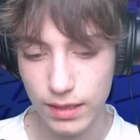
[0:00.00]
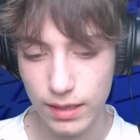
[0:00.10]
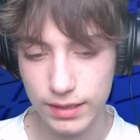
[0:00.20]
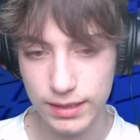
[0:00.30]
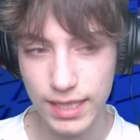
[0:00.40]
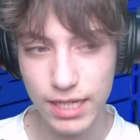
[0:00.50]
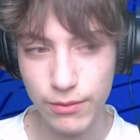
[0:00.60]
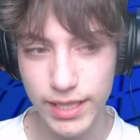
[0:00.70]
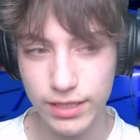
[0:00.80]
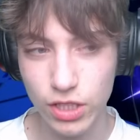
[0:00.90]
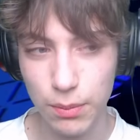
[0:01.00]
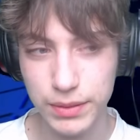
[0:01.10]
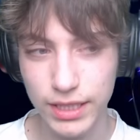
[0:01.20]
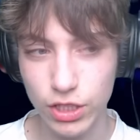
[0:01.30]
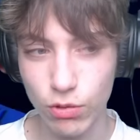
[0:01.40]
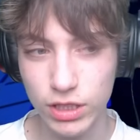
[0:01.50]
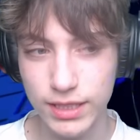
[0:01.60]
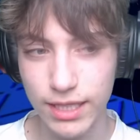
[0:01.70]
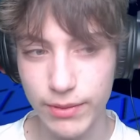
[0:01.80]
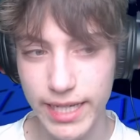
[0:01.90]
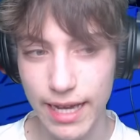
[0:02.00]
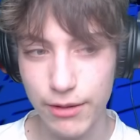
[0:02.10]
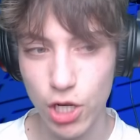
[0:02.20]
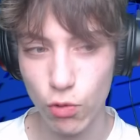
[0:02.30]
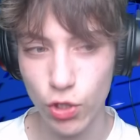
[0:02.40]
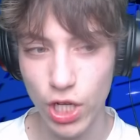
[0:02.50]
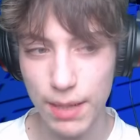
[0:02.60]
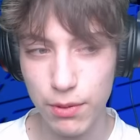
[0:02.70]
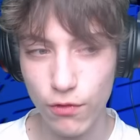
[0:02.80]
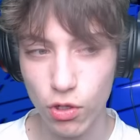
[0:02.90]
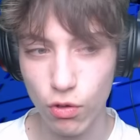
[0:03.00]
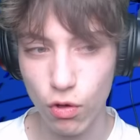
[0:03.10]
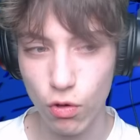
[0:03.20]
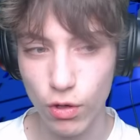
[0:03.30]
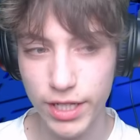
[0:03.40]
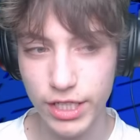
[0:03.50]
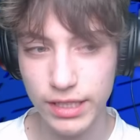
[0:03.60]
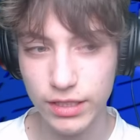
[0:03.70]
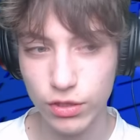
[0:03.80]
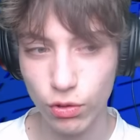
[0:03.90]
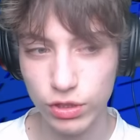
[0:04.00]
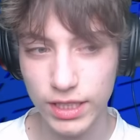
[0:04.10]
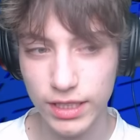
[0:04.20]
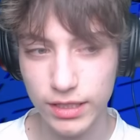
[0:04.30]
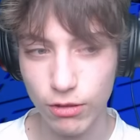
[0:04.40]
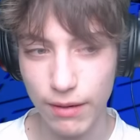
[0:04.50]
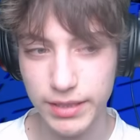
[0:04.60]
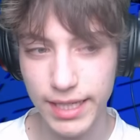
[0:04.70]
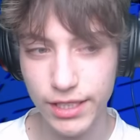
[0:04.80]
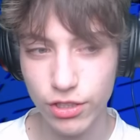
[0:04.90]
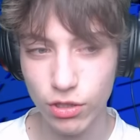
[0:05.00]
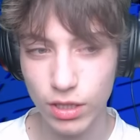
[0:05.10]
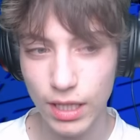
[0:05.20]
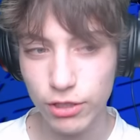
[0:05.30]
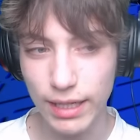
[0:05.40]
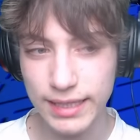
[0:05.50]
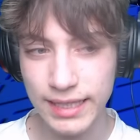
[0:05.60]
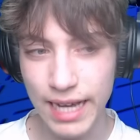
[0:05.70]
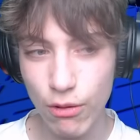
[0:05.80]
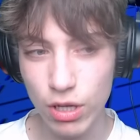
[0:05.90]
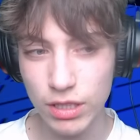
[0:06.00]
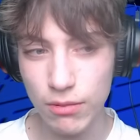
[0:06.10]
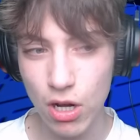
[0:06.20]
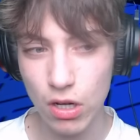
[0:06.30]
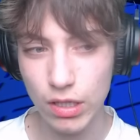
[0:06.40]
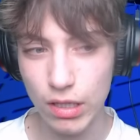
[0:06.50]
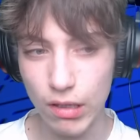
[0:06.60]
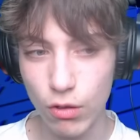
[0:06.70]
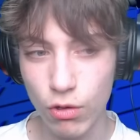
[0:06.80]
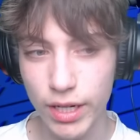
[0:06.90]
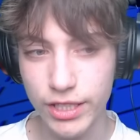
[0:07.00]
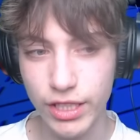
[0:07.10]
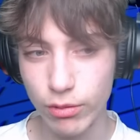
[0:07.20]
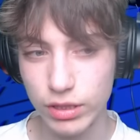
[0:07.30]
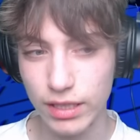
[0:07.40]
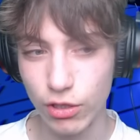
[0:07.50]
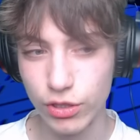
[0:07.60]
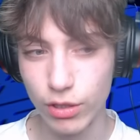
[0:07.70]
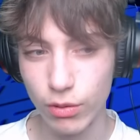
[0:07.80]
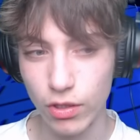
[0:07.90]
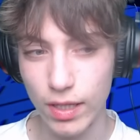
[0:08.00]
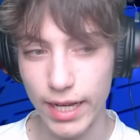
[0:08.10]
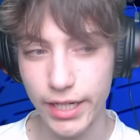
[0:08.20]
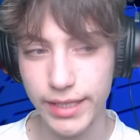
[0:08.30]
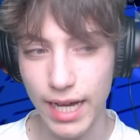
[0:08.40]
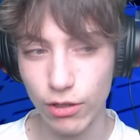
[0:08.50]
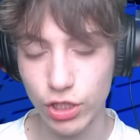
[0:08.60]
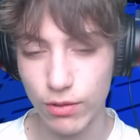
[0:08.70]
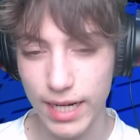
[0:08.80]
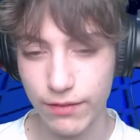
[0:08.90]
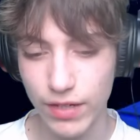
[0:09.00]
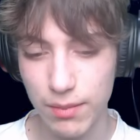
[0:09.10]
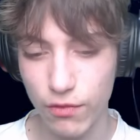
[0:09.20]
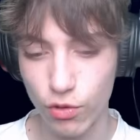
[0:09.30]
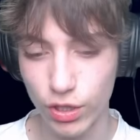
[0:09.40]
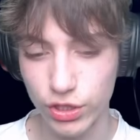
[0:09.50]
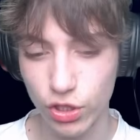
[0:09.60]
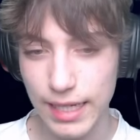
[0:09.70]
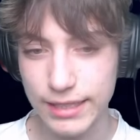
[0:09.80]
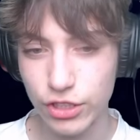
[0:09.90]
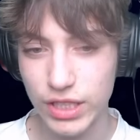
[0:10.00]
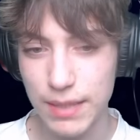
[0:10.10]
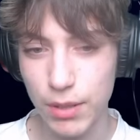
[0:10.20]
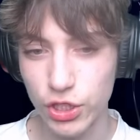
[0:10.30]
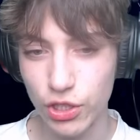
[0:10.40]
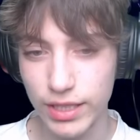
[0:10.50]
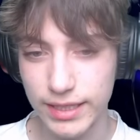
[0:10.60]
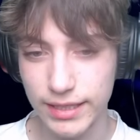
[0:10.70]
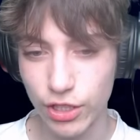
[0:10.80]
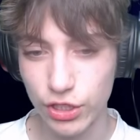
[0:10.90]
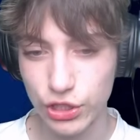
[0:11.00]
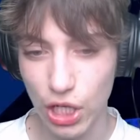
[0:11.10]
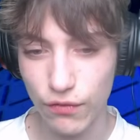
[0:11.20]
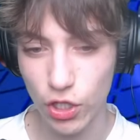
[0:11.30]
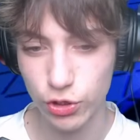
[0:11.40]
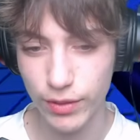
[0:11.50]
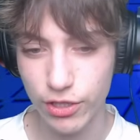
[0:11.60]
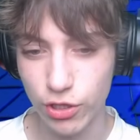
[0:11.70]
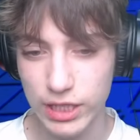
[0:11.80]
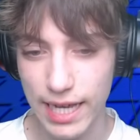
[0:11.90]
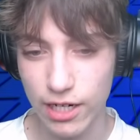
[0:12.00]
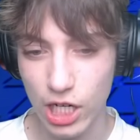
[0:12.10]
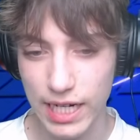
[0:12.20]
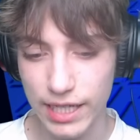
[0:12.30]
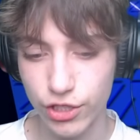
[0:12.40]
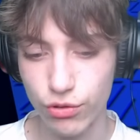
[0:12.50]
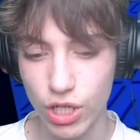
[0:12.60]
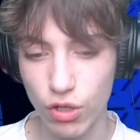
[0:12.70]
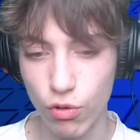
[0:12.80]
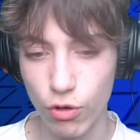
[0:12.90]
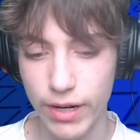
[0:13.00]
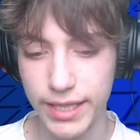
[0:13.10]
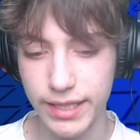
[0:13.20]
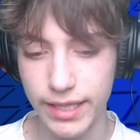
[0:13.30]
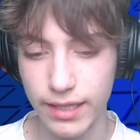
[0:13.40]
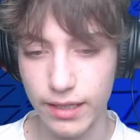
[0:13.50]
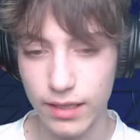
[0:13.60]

Let's see. We stopped it. So what did we get? We got 1 Hypervolt, Origin, Solstice, Gravitational. So I did get one of the wrong. Origin was the other one. And that was aquatic flame, of course. Let's just keep on doing this. It turned Starfall, so we could get Gargantua or Radiant.